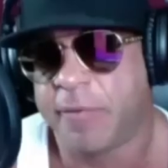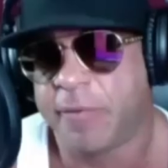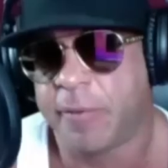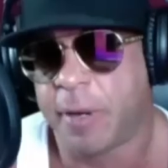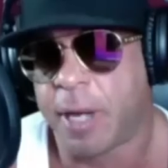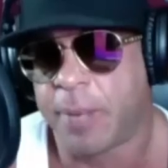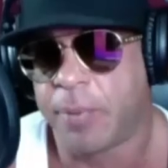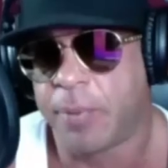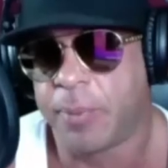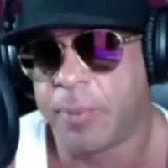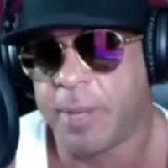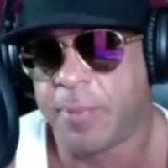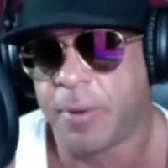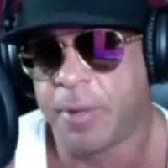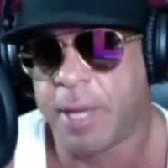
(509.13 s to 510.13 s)
a couple of
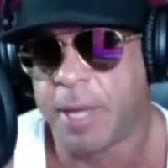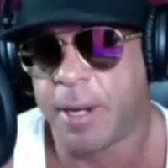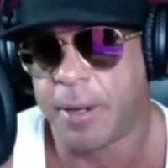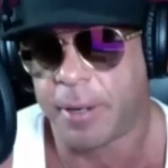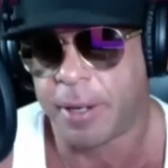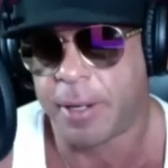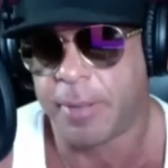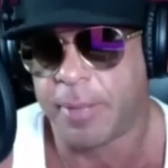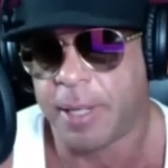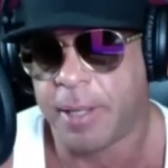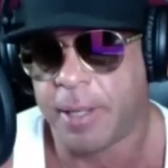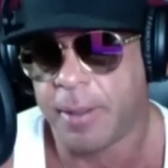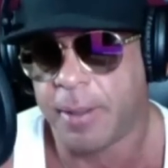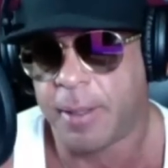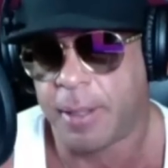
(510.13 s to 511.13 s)
people that are going to
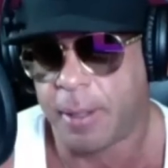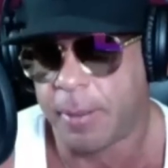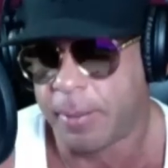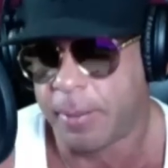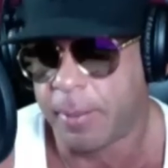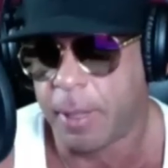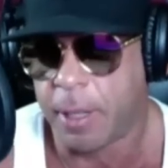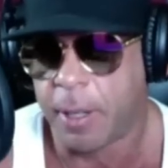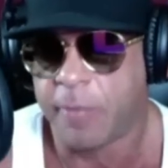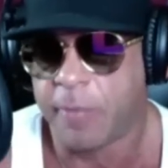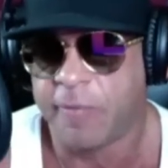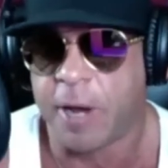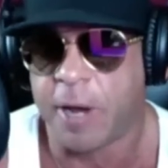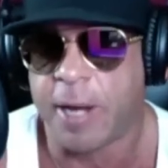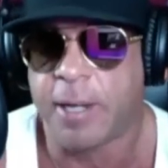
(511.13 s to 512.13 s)
be,
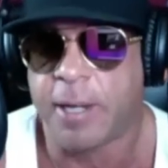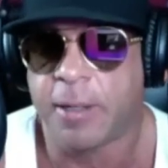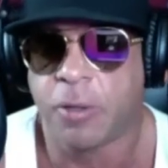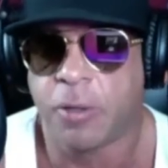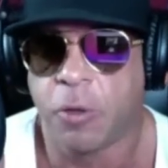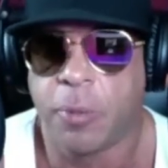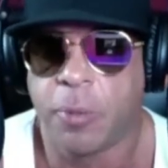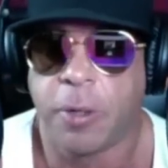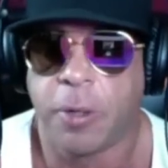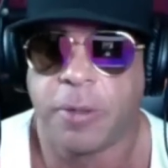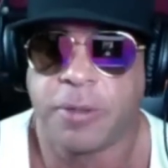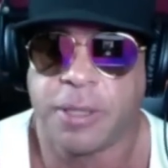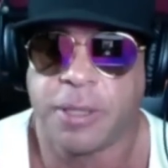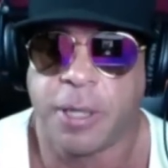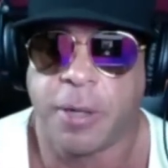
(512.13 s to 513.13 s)
finding the
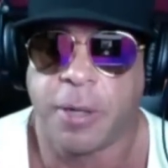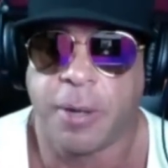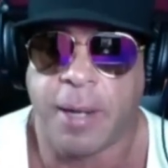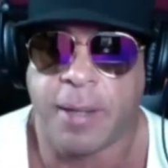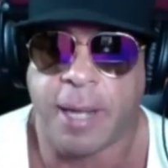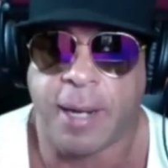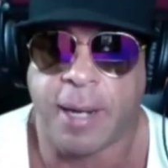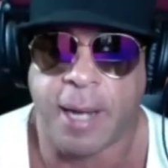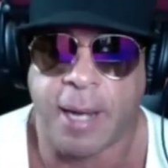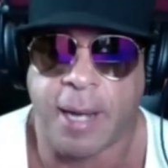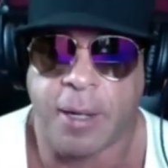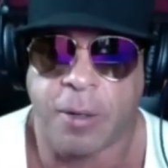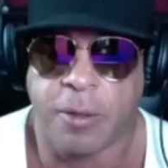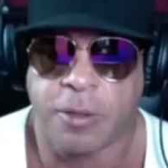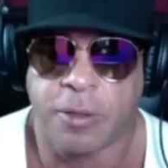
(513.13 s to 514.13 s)
loopholes, that kind
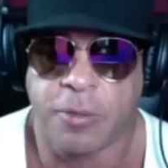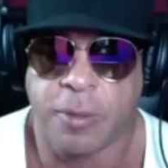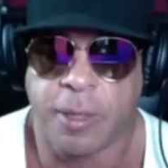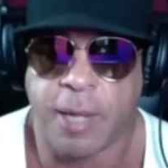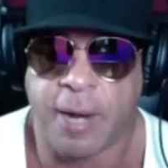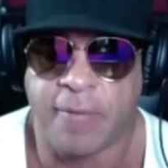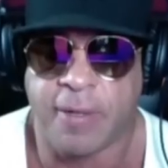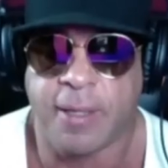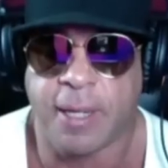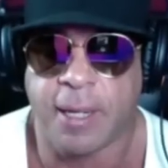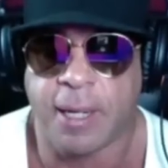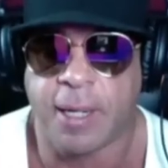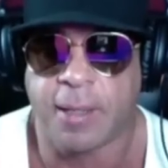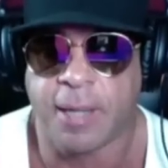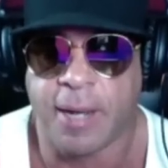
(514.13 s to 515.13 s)
of goes with everything
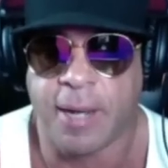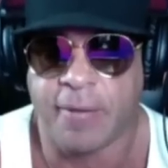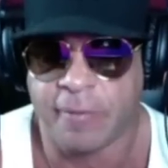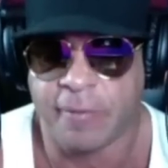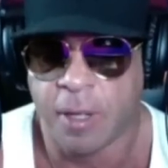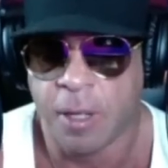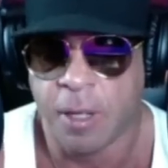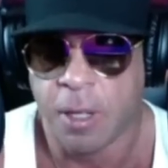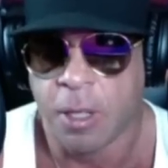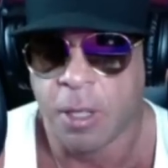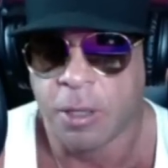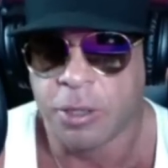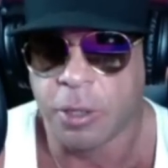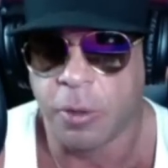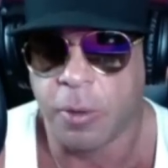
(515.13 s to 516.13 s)
in life.
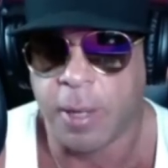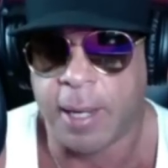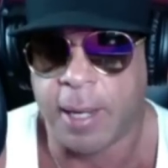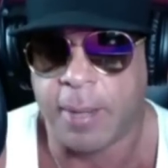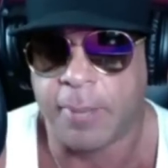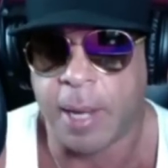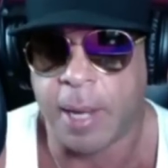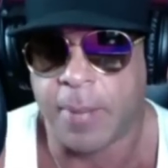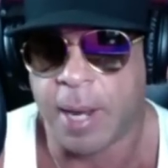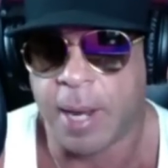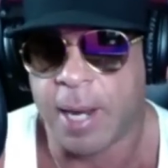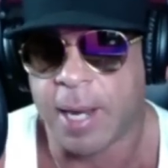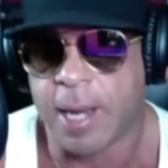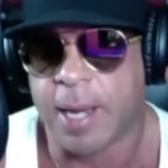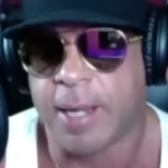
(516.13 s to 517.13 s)
So in
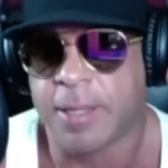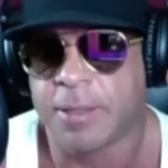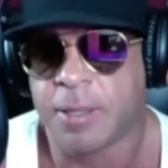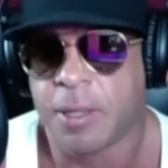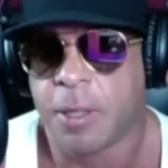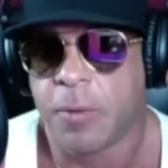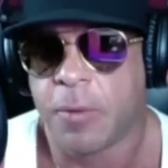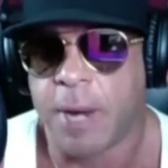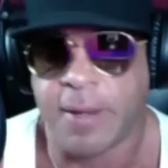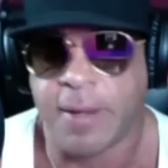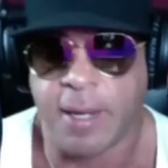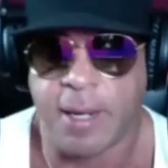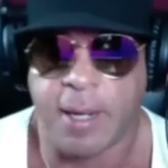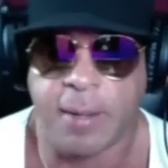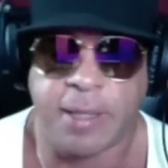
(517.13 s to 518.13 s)
my eyes, rather
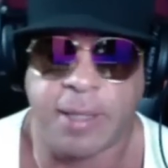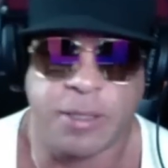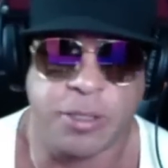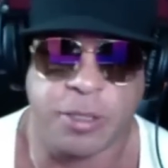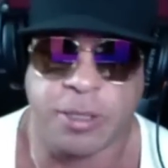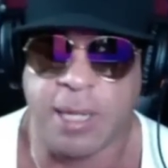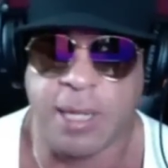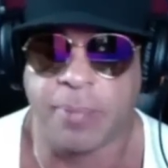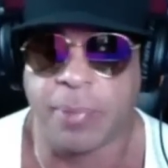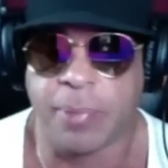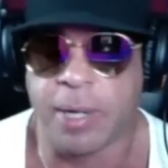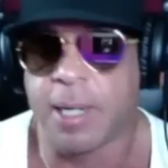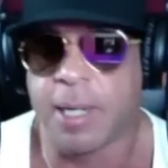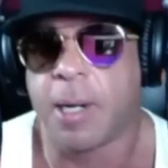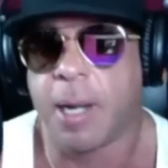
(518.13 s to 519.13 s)
than let's just keep
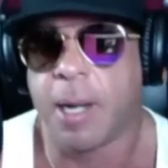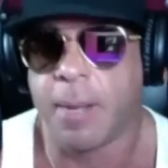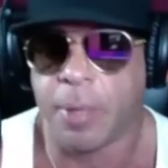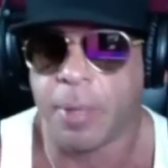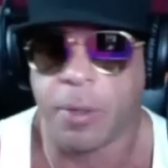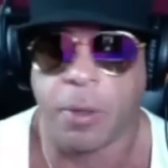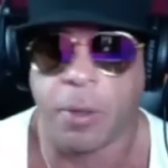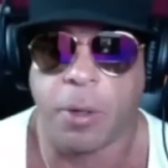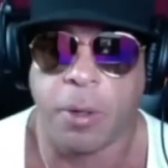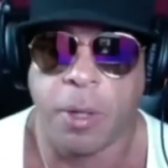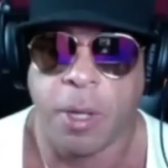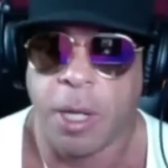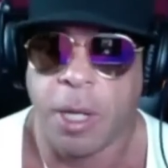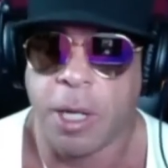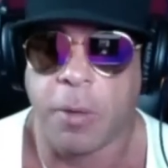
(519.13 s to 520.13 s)
bringing it up and all,
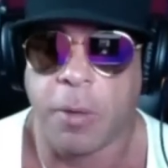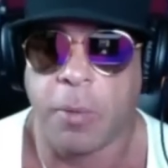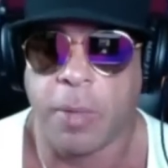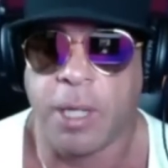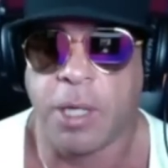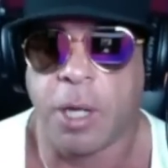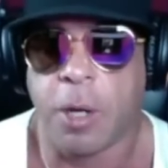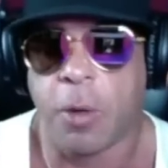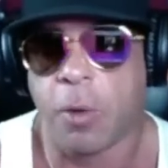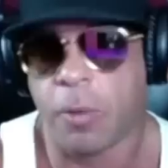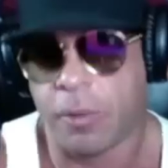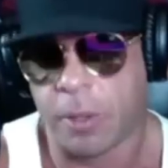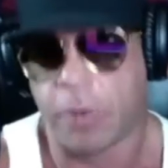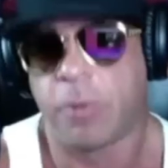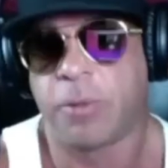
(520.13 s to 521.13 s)
we know
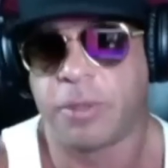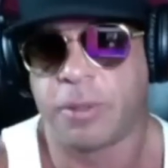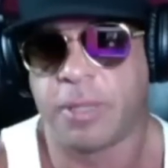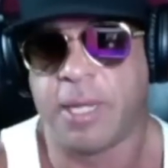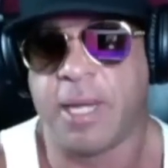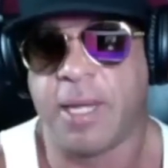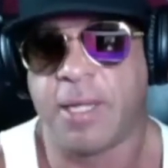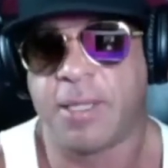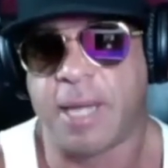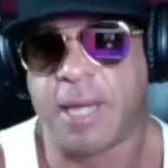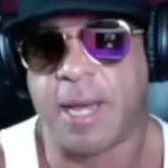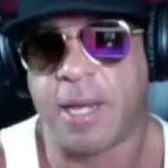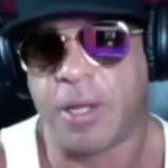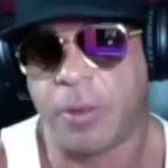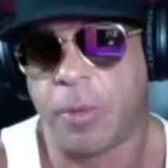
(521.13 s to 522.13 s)
those leagues
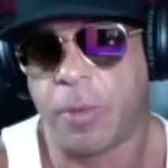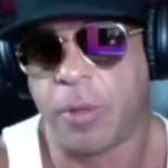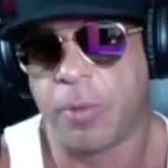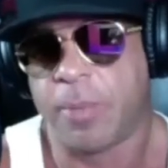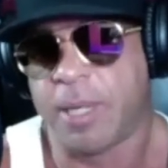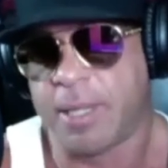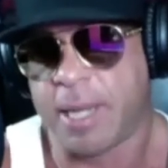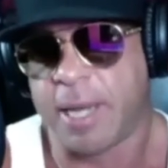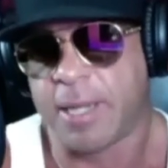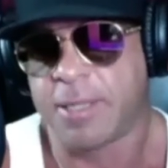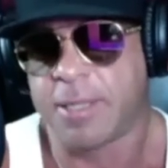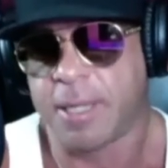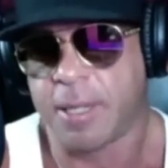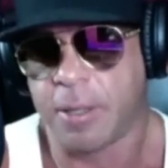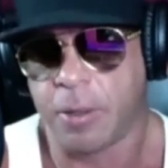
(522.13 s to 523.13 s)
that you will be
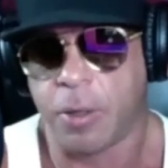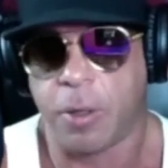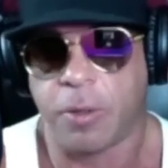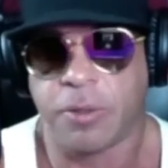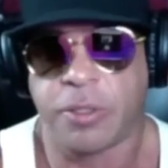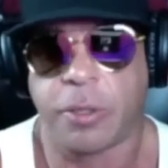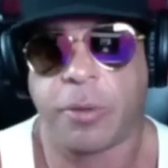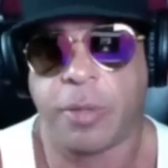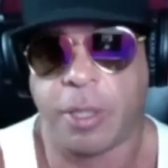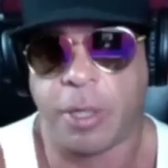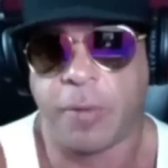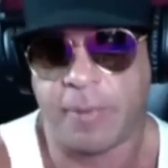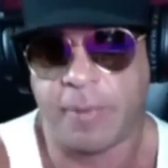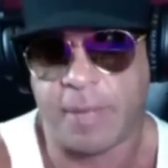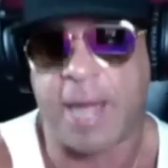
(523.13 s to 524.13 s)
tested and all. So,
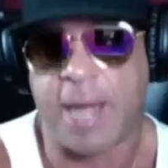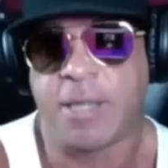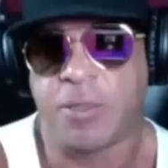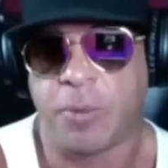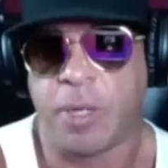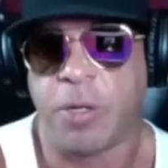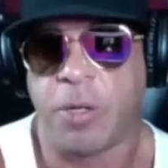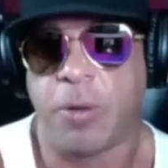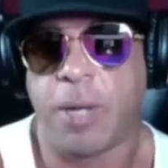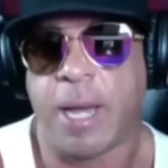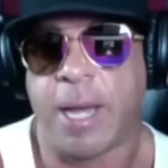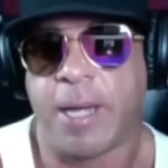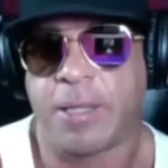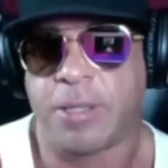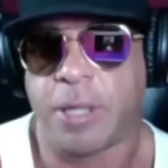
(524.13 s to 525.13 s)
that's where you
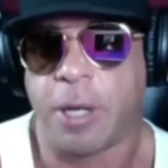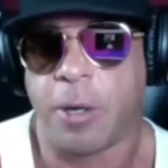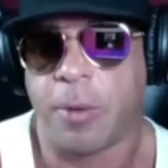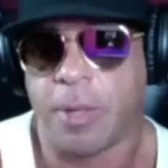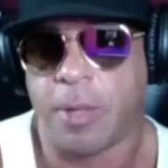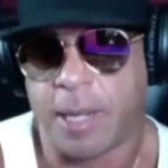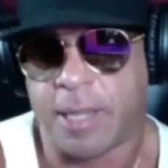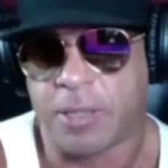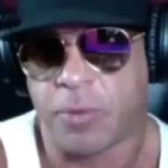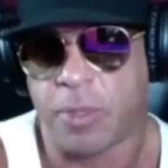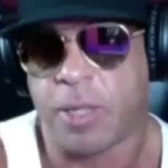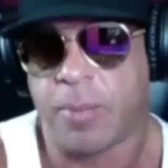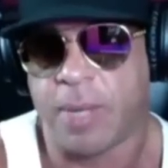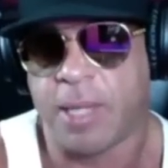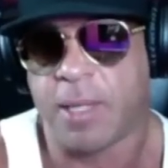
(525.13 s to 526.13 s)
guys go and that's where
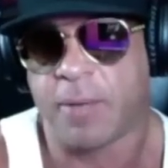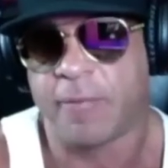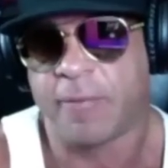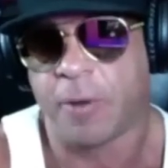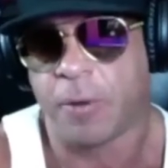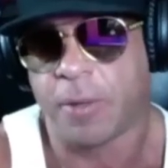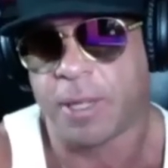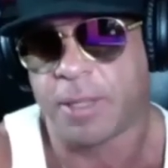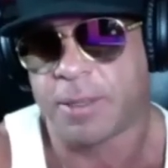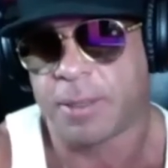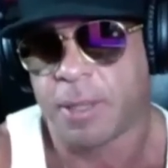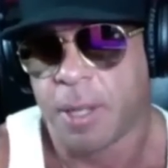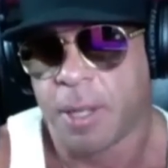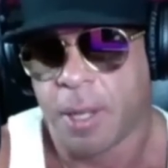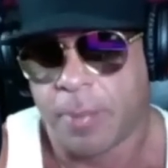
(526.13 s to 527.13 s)
you make your focus.
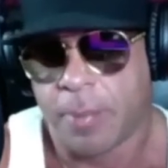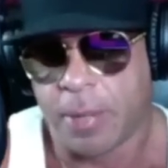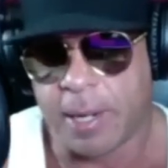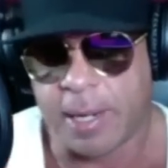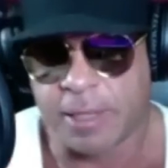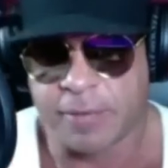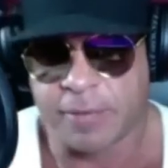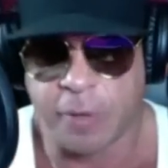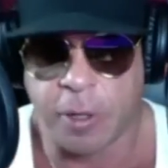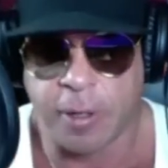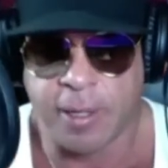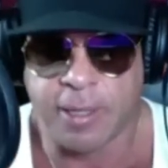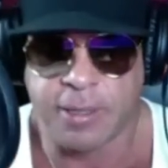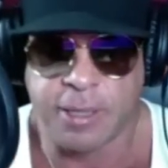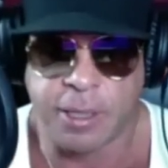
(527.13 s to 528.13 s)
But as far
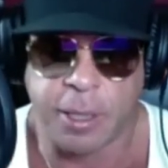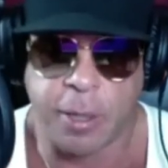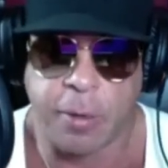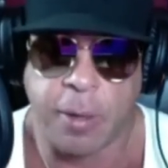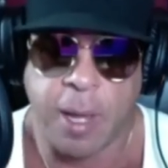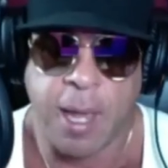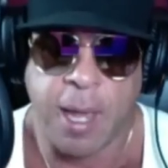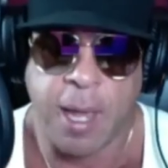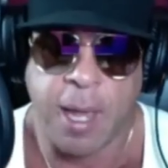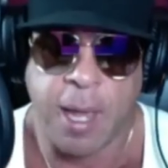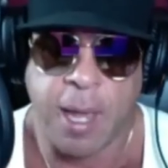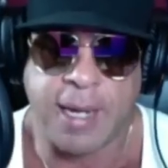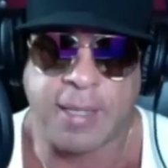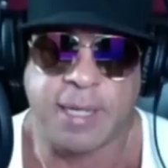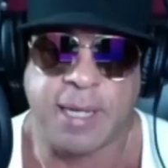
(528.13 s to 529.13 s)
as,
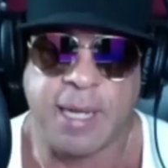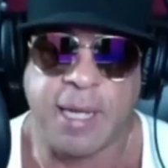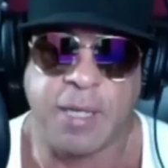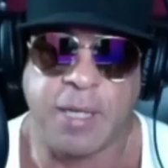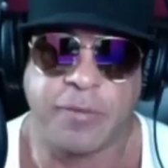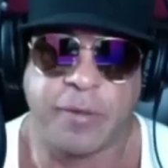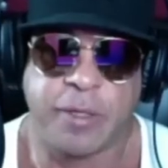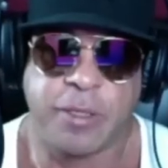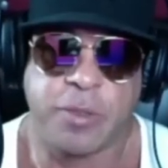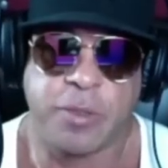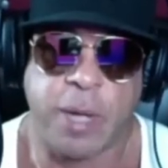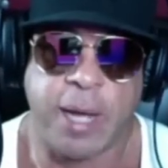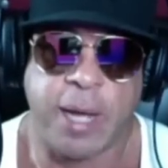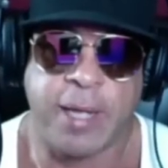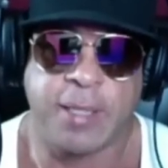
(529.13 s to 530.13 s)
I guess like East
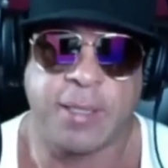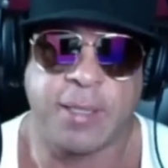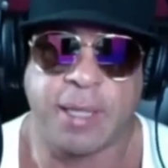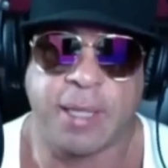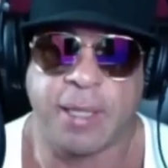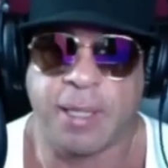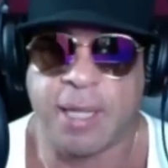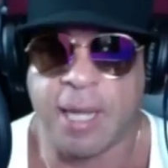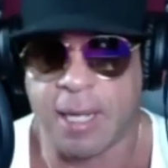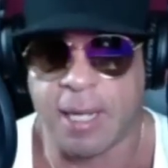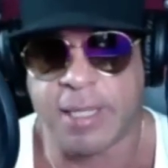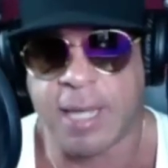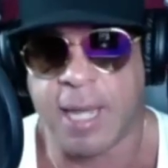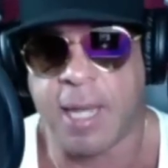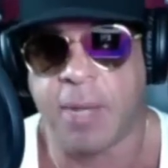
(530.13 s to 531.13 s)
versus West and
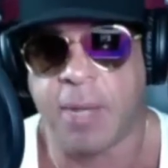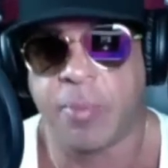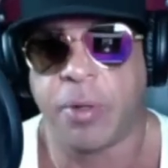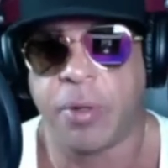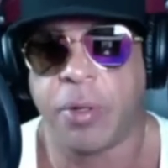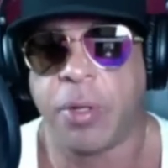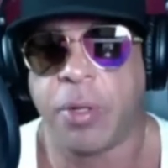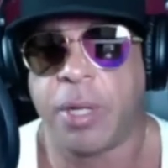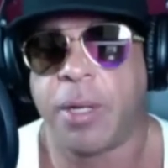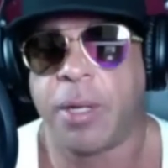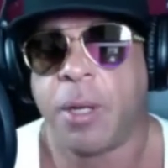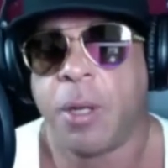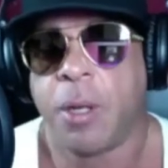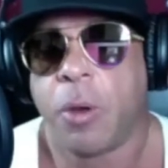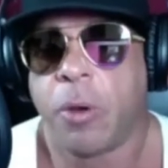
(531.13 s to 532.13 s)
King of Table and
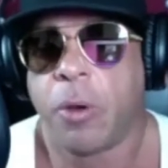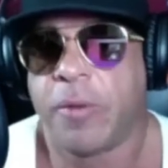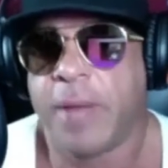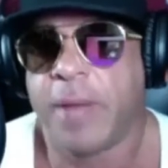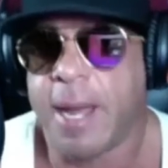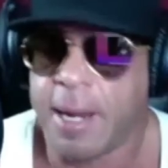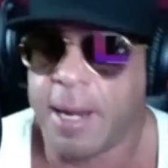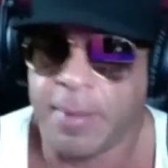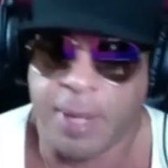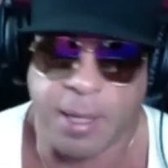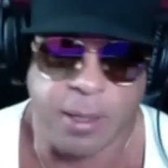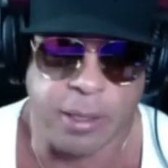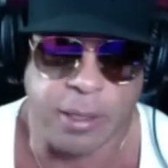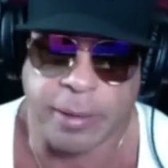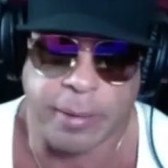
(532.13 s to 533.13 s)
all that, I mean,